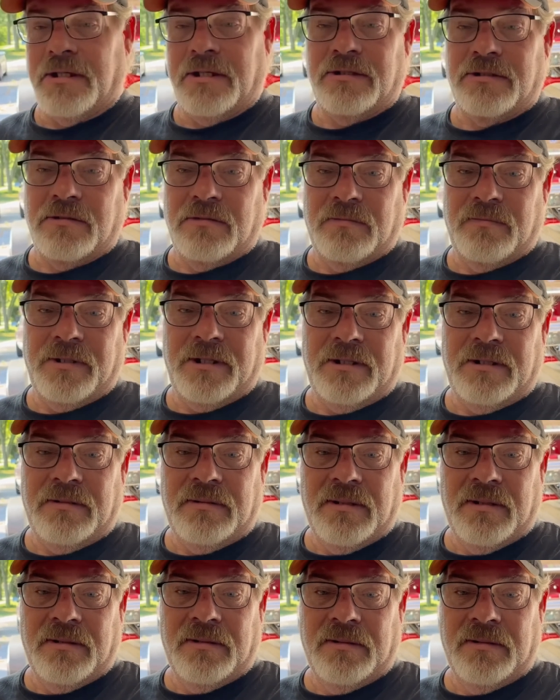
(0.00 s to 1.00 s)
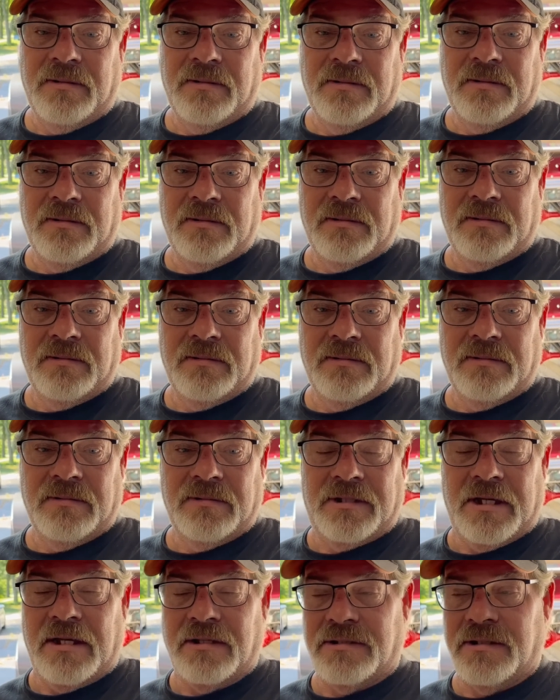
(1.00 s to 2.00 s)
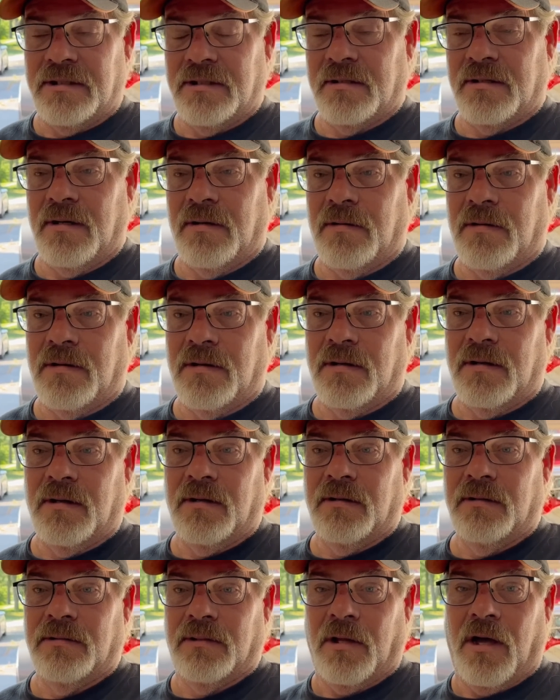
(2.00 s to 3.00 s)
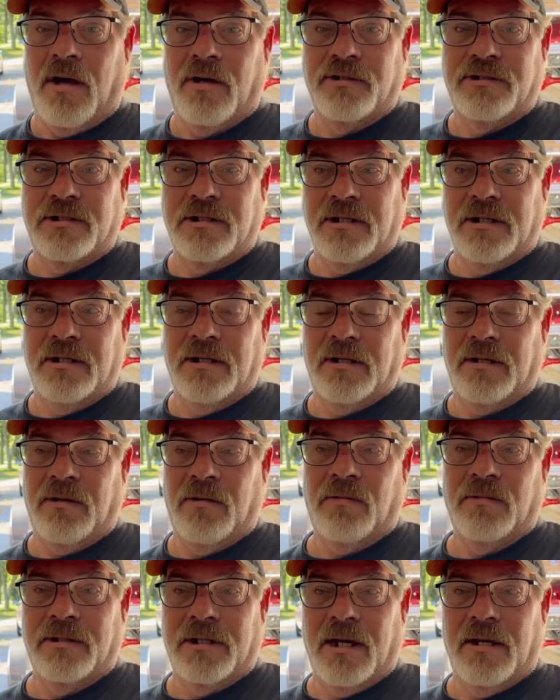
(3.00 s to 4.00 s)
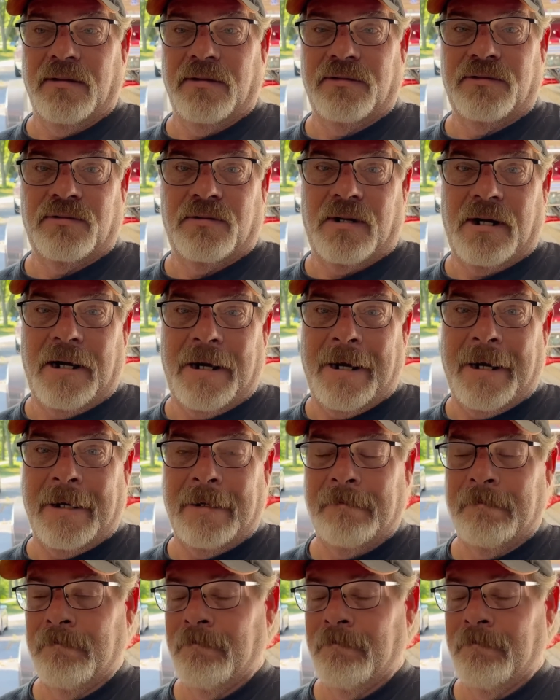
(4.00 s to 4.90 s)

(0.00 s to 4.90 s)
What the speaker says: it's going to be testing the car, launching it, going down the track.